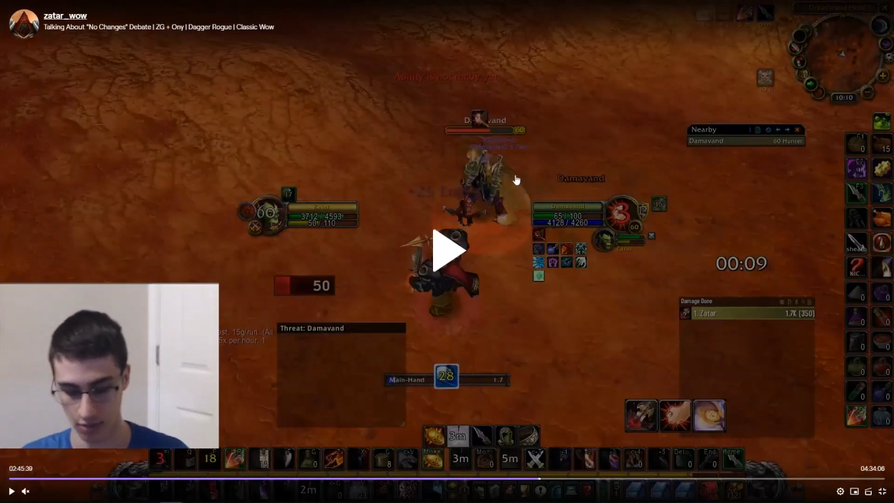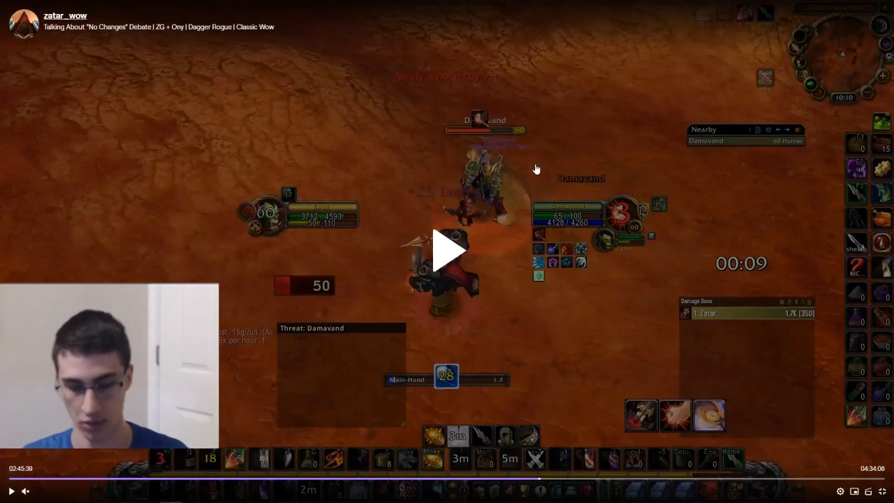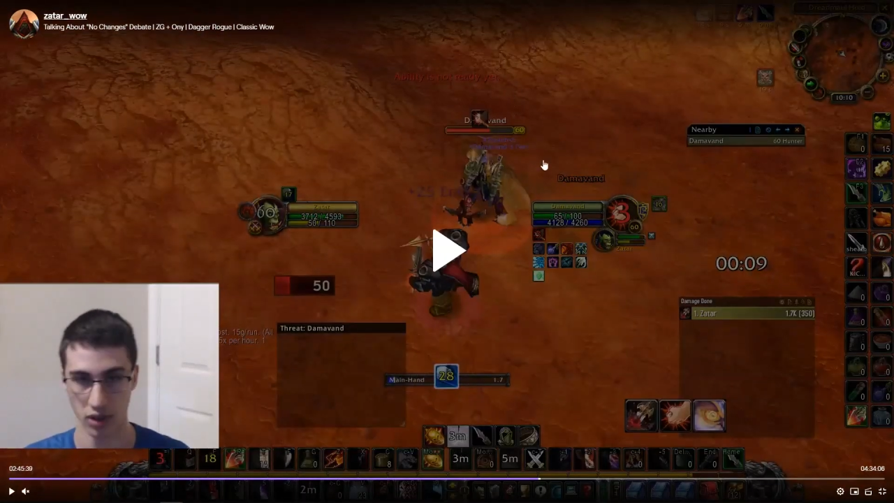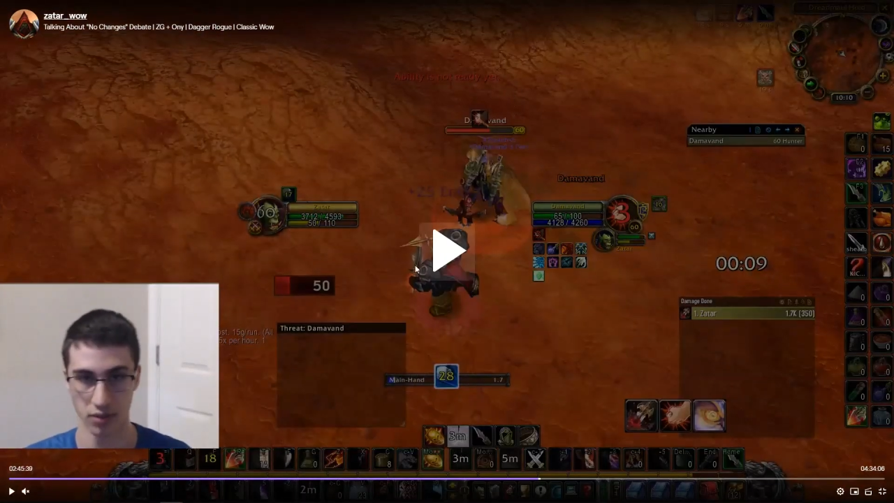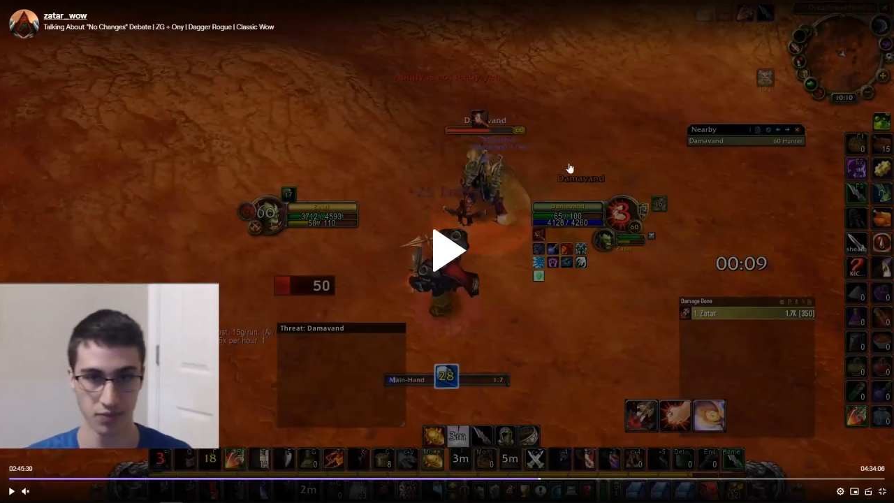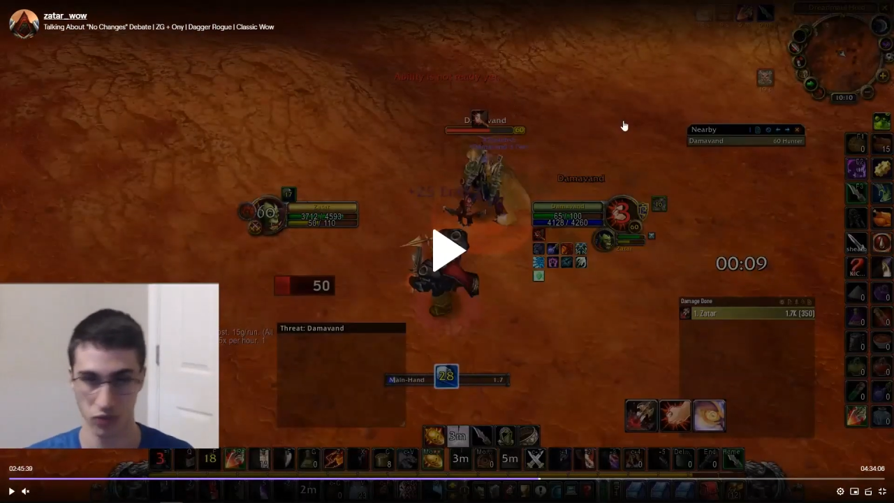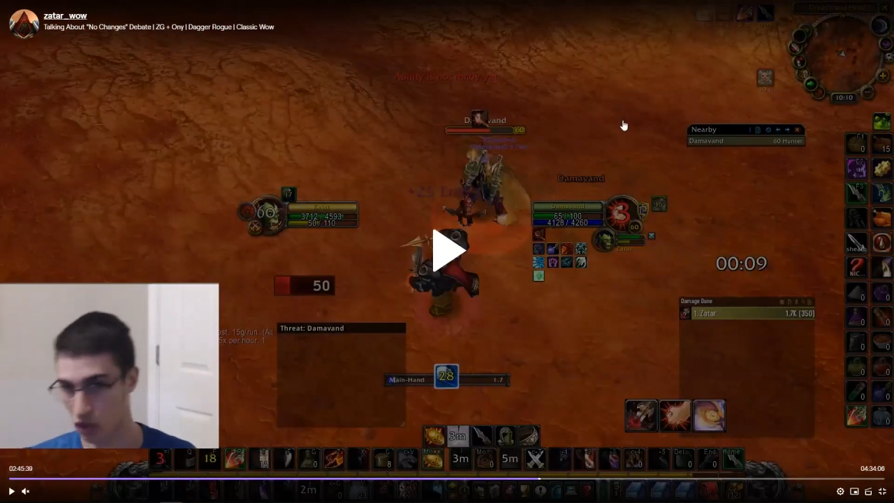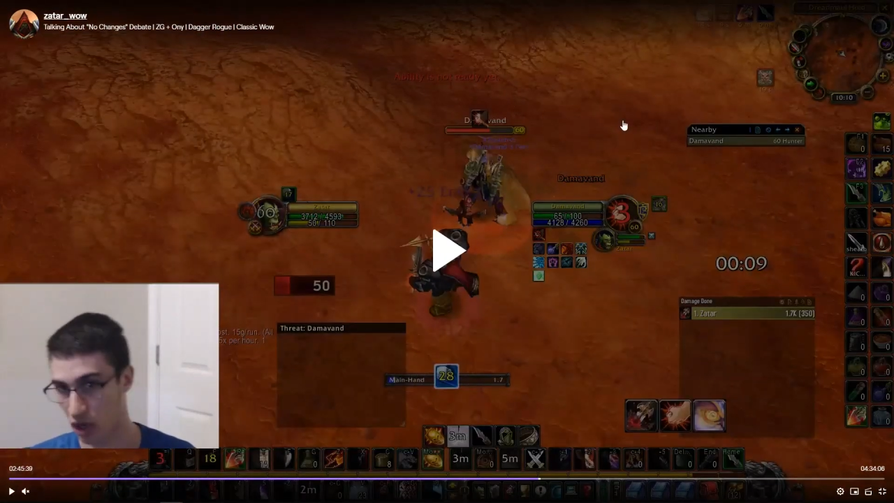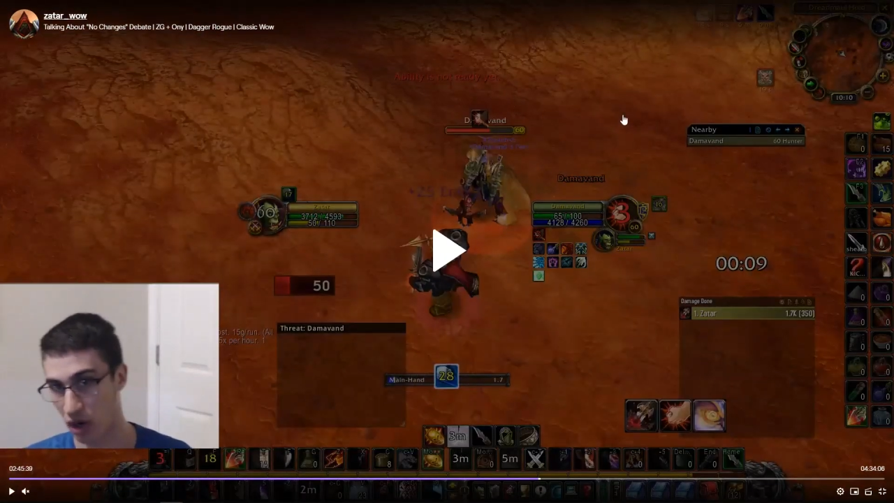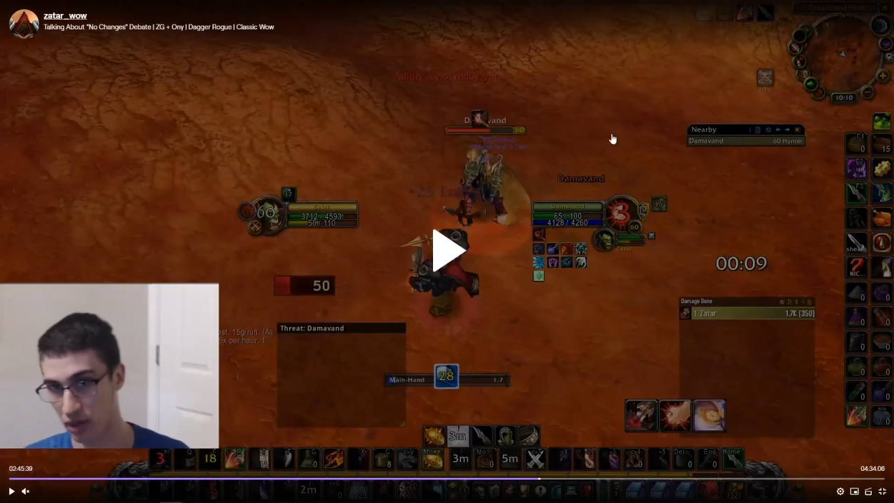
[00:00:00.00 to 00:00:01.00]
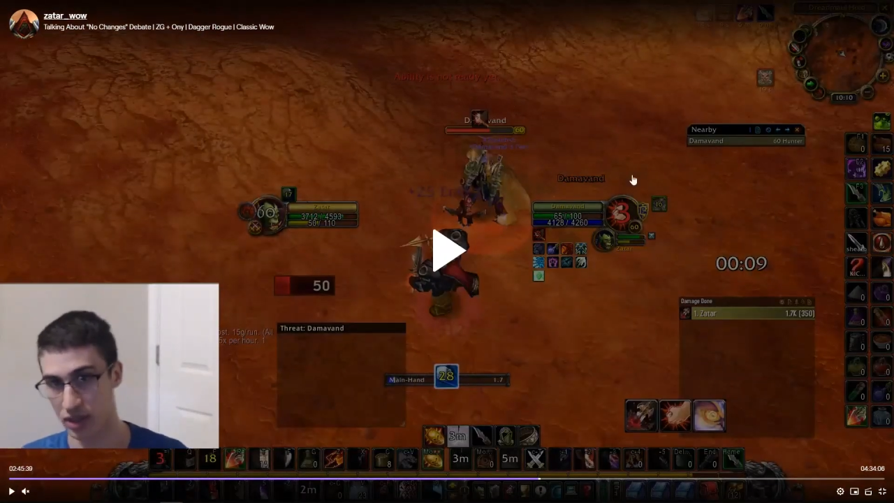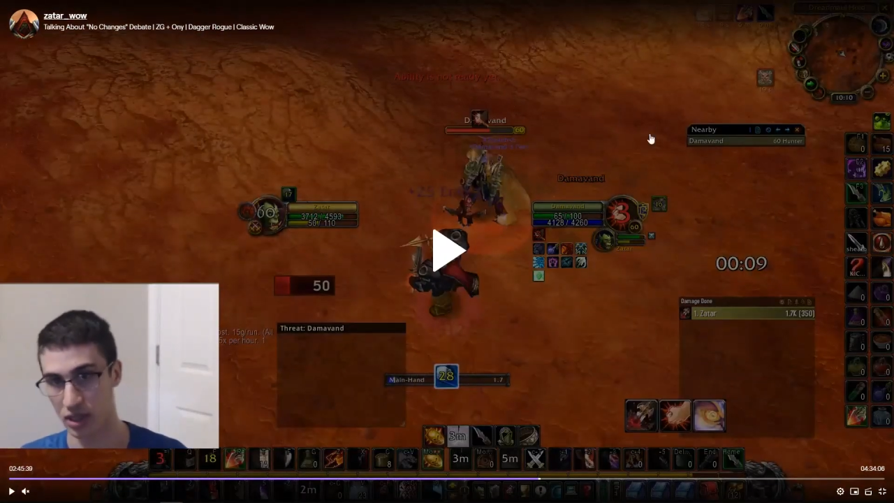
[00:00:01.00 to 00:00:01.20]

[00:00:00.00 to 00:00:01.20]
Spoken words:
but regardless,